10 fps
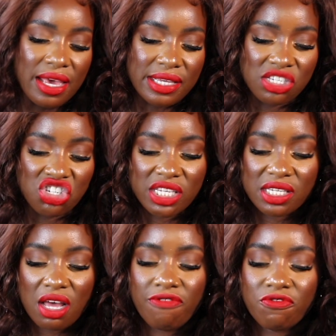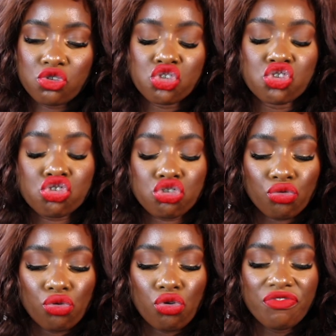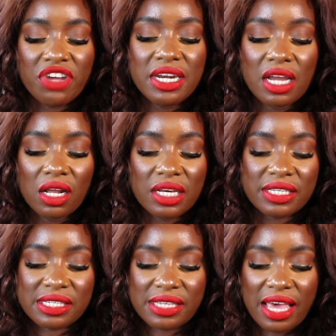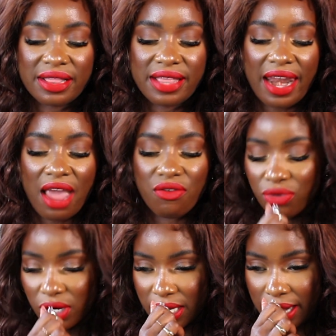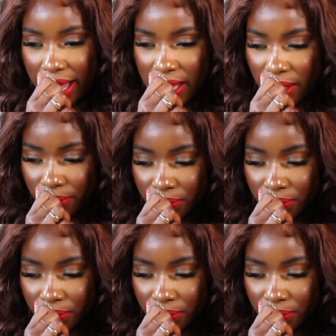It's just a true vanilla scent that I really like.